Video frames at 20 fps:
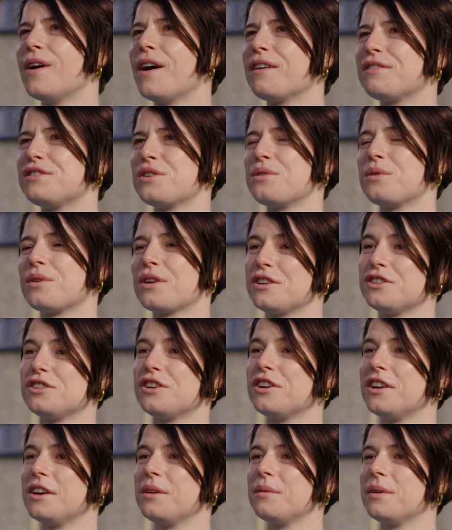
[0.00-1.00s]
you have to go on a
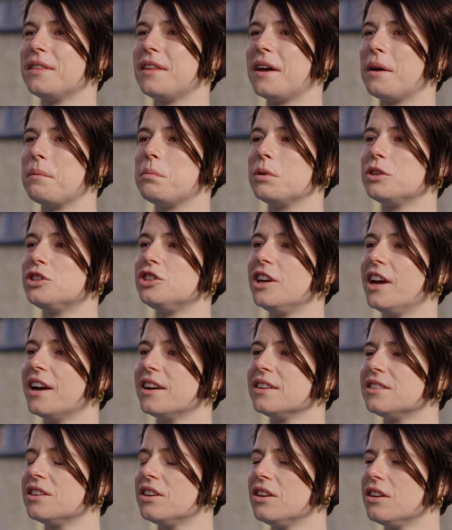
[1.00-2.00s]
journey with that. But she
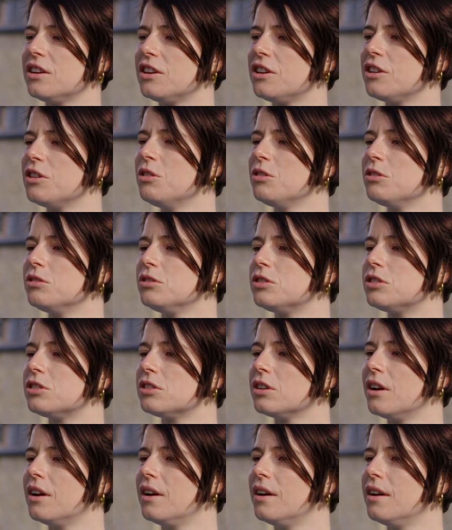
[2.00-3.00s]
has a huge
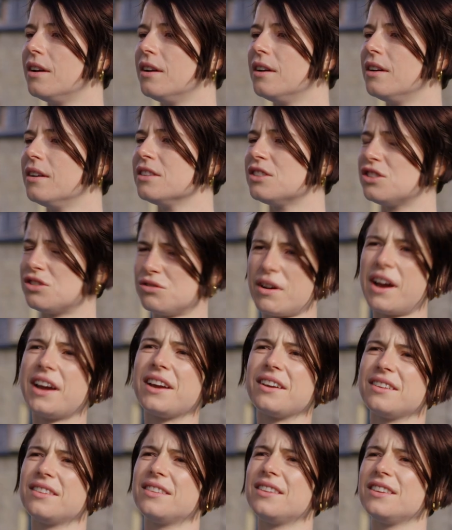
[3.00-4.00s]

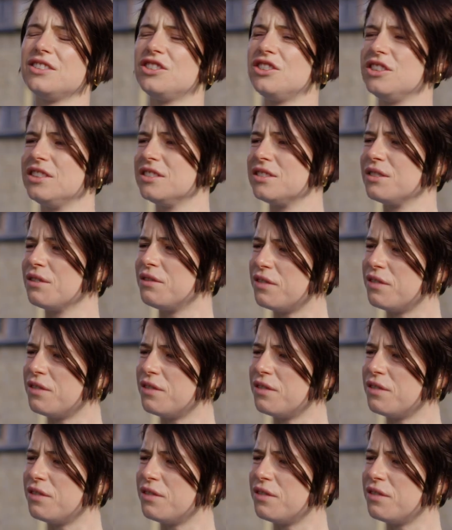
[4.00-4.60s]
strength and she's a